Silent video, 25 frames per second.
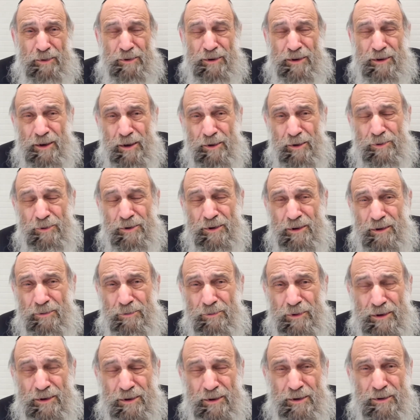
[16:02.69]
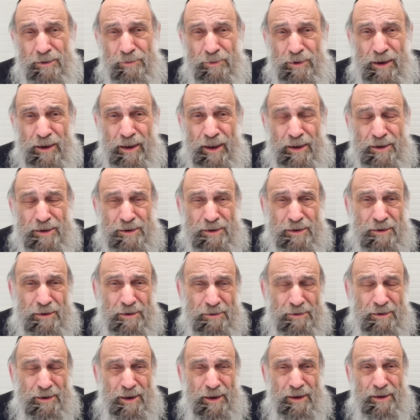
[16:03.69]
I want to go with the guys
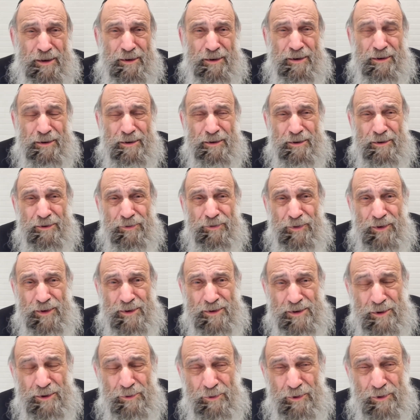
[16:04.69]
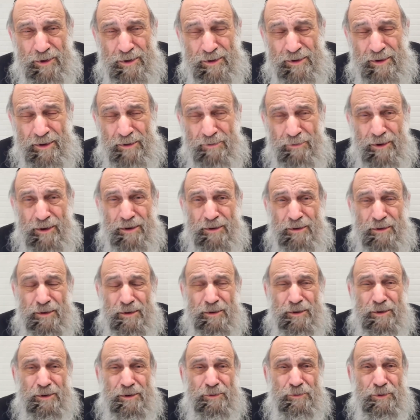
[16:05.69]
that are fancy ones. I want
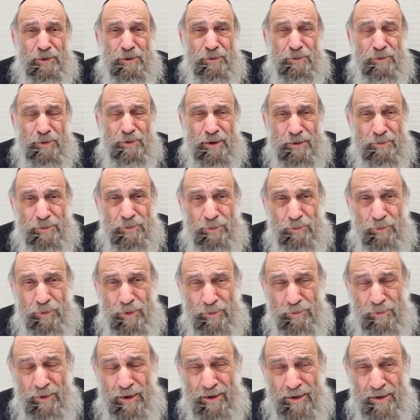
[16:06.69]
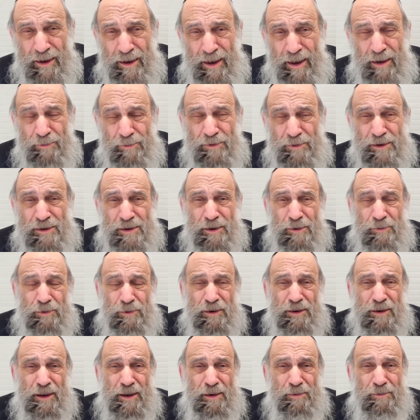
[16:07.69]
to put my time and sit
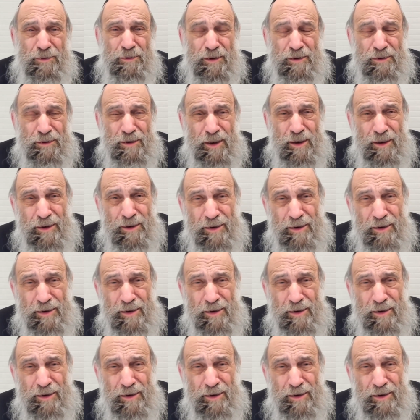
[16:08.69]
with them.